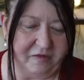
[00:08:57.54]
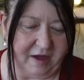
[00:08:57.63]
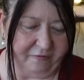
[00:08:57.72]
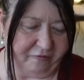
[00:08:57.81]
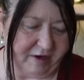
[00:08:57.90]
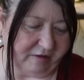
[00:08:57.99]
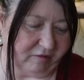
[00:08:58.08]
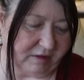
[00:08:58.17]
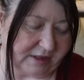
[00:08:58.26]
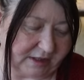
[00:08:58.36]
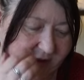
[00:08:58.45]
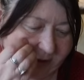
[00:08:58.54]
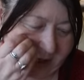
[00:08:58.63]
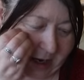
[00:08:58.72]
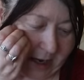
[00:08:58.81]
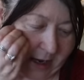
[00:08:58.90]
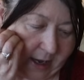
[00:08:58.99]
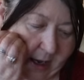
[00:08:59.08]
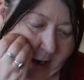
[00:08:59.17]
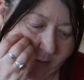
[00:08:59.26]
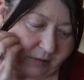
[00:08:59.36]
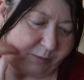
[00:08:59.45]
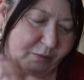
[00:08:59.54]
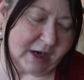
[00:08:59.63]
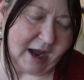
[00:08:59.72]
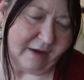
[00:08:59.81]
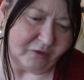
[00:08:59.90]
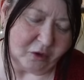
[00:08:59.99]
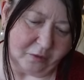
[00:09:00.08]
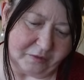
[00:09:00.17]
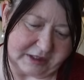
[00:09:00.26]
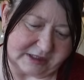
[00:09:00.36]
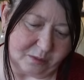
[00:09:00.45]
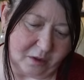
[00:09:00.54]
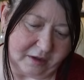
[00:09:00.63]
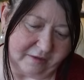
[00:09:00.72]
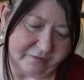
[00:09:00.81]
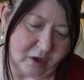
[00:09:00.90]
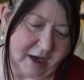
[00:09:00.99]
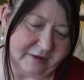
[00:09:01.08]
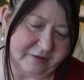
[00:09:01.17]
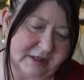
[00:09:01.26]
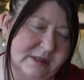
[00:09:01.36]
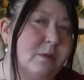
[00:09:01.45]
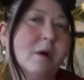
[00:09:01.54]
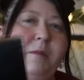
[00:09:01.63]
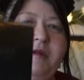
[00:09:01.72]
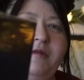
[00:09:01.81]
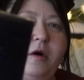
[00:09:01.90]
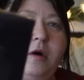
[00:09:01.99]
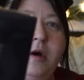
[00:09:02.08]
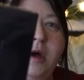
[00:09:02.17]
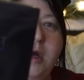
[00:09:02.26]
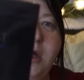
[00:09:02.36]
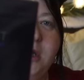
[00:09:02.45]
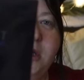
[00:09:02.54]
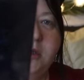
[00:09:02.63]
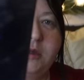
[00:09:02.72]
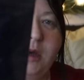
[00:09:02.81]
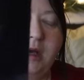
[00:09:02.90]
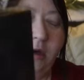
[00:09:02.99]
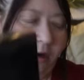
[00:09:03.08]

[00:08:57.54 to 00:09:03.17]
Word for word: of their fragrances, but I haven't got this one. I've not had this one before, so I